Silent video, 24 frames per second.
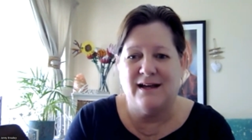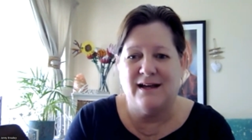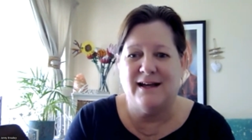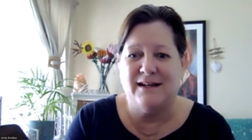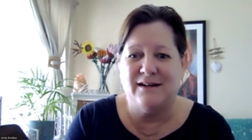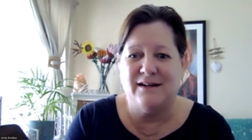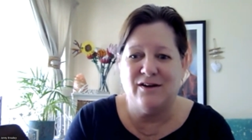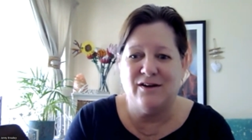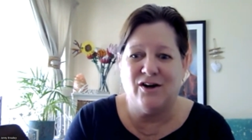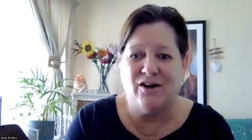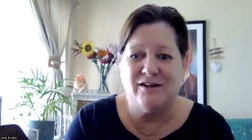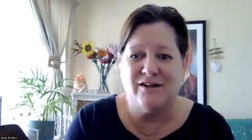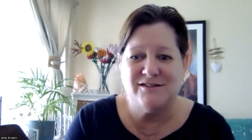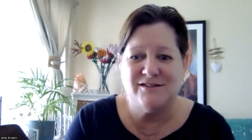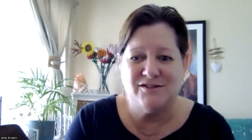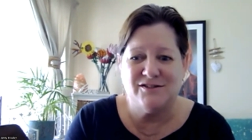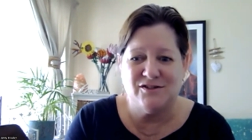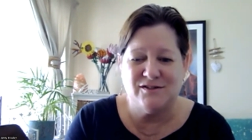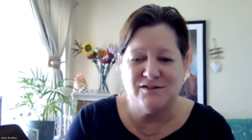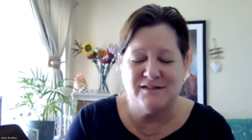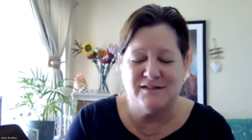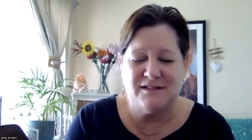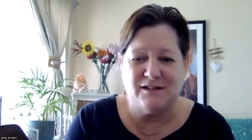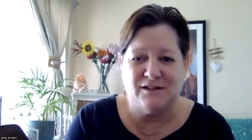And
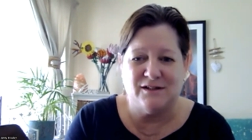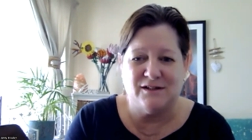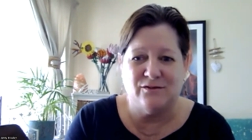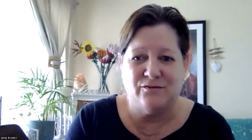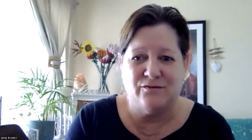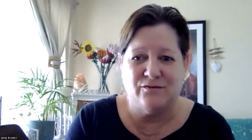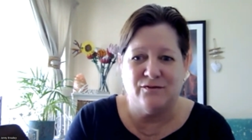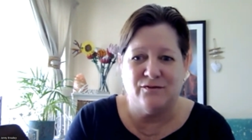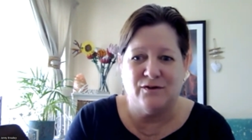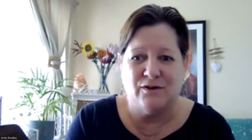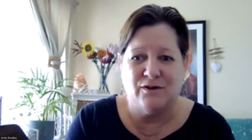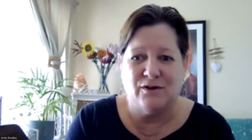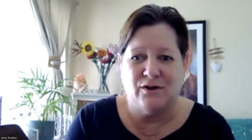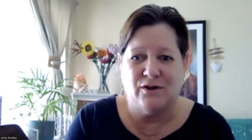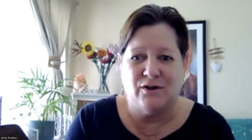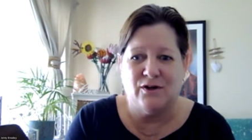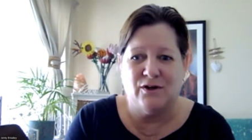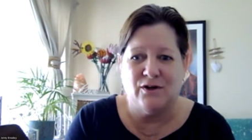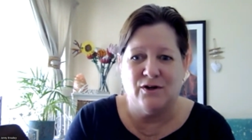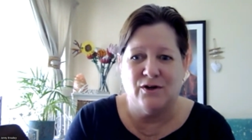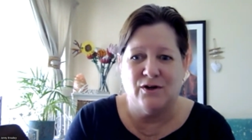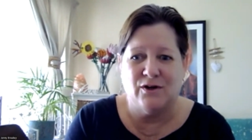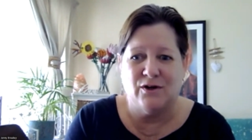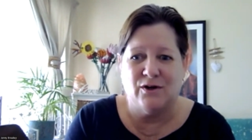ask yourself,
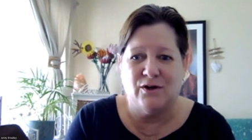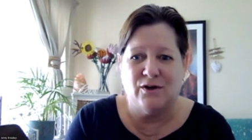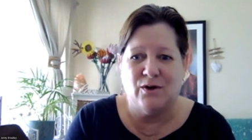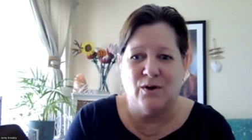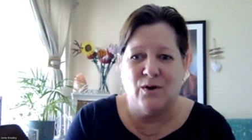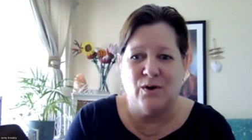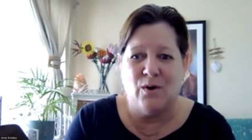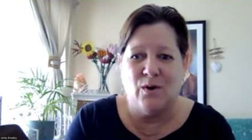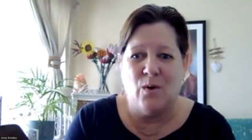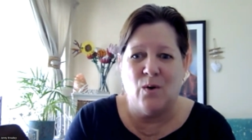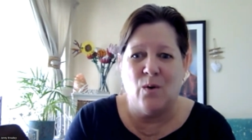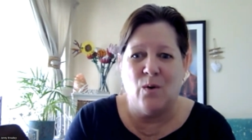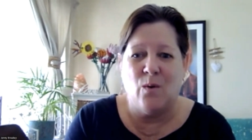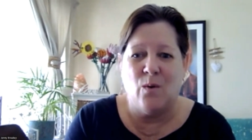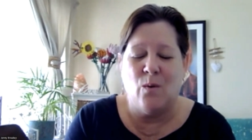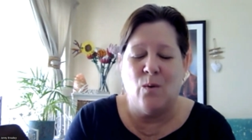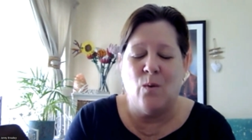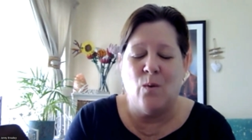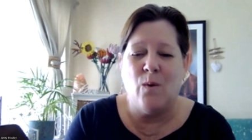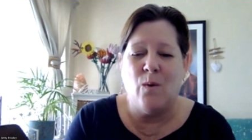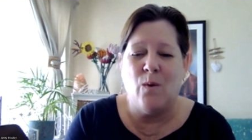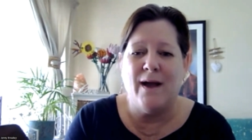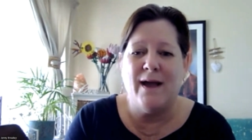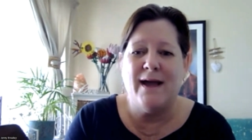
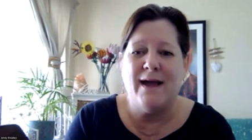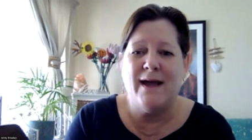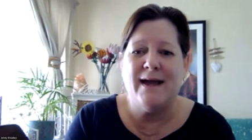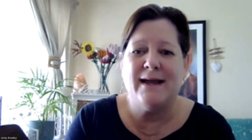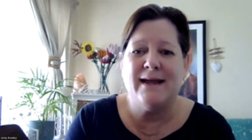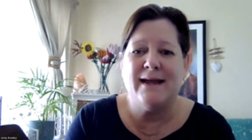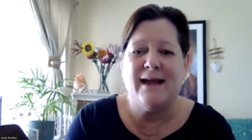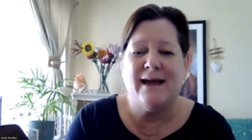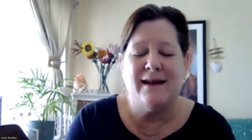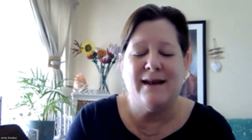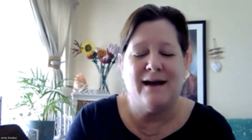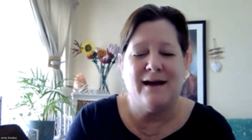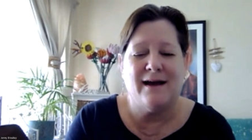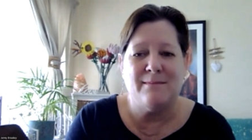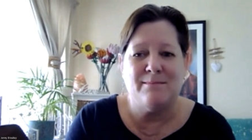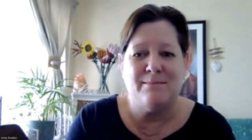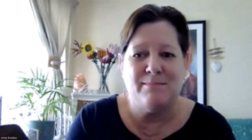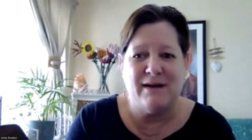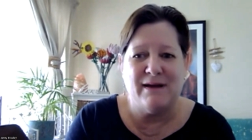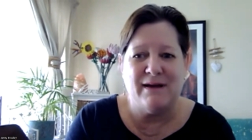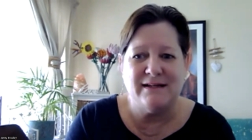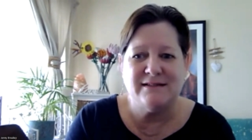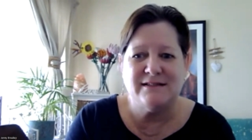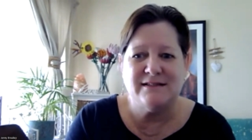where can I
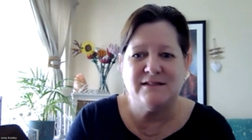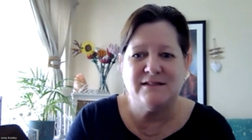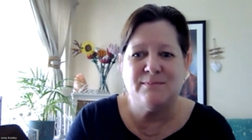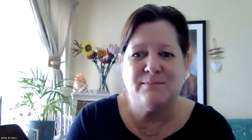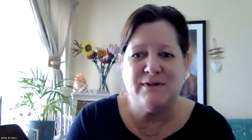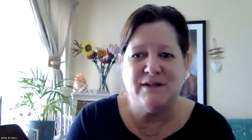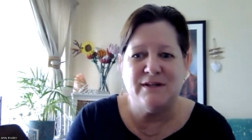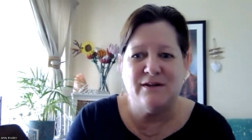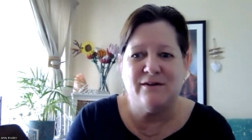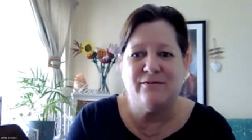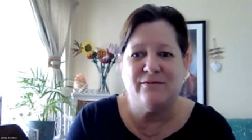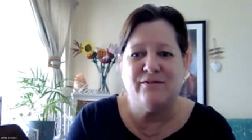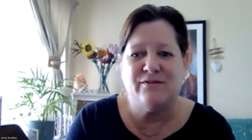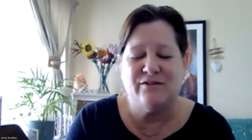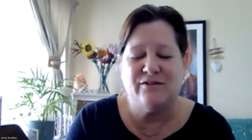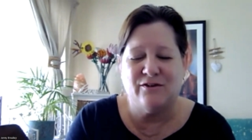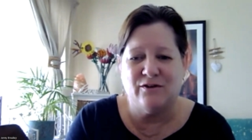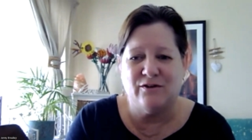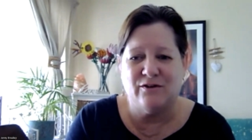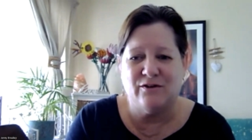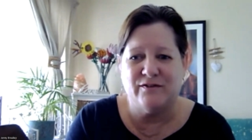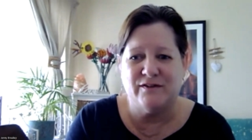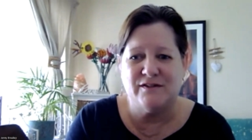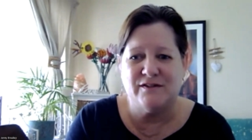best be of
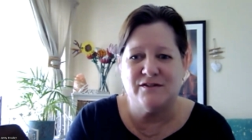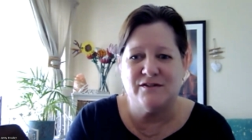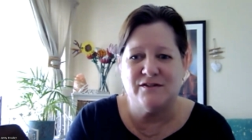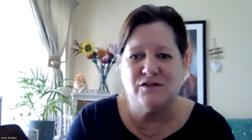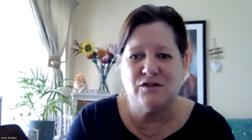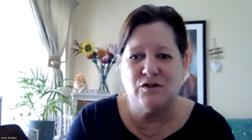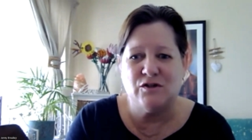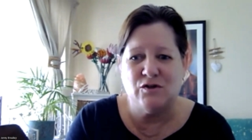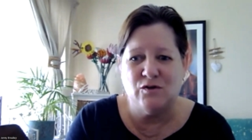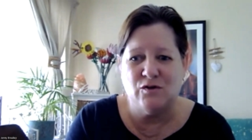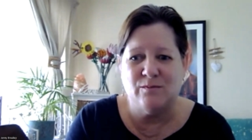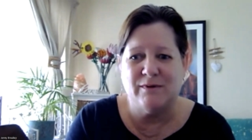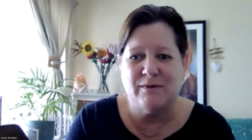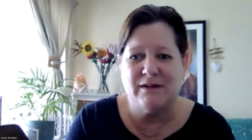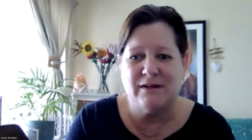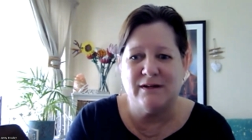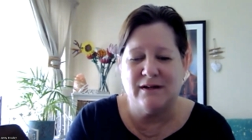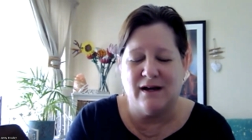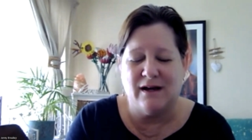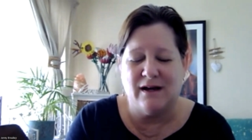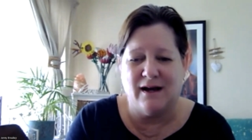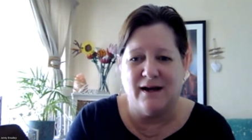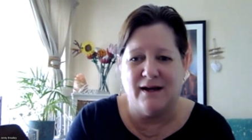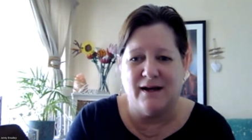service to
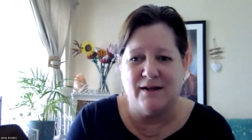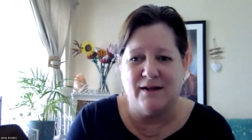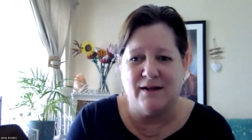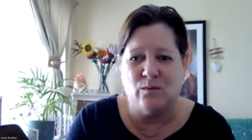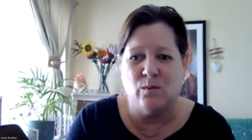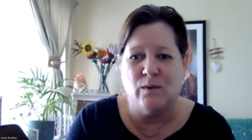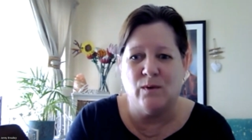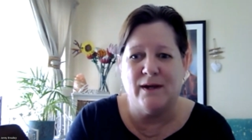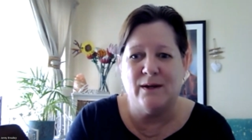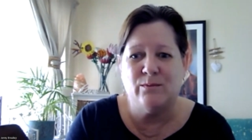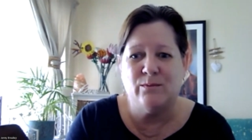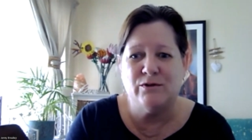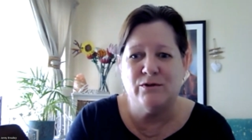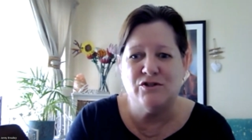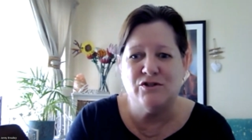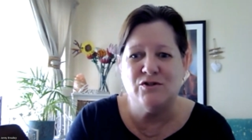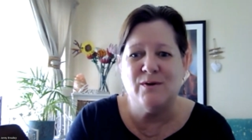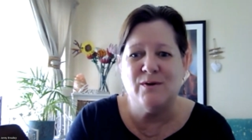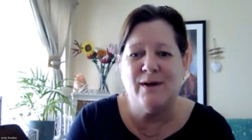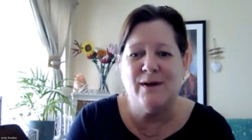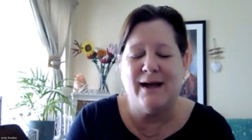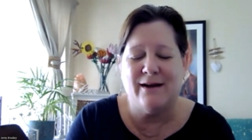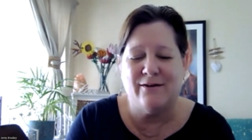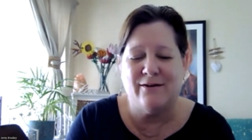humankind? Where would
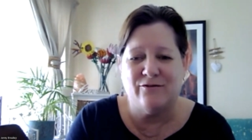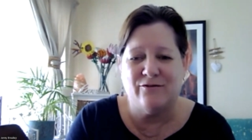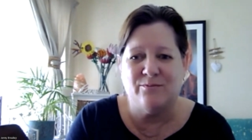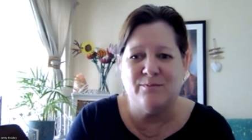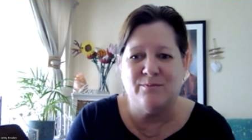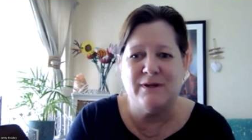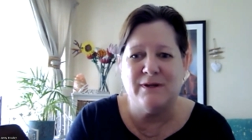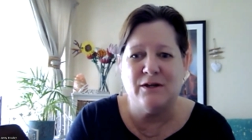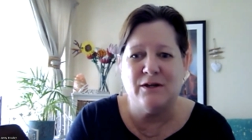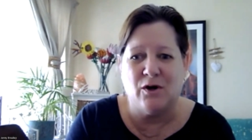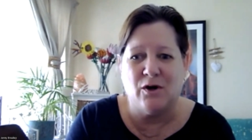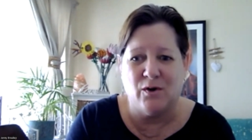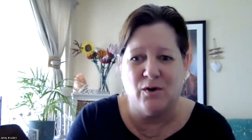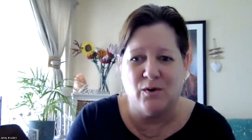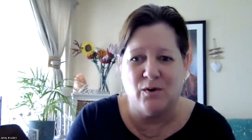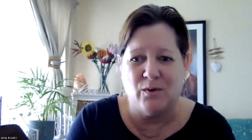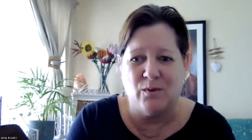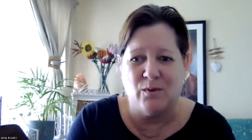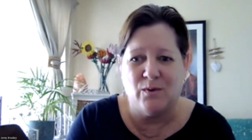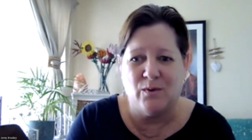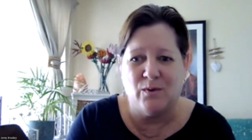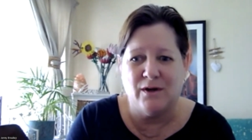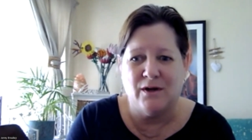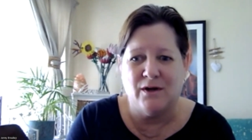you have me
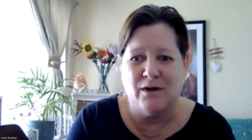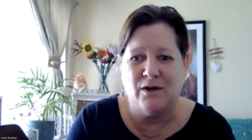go?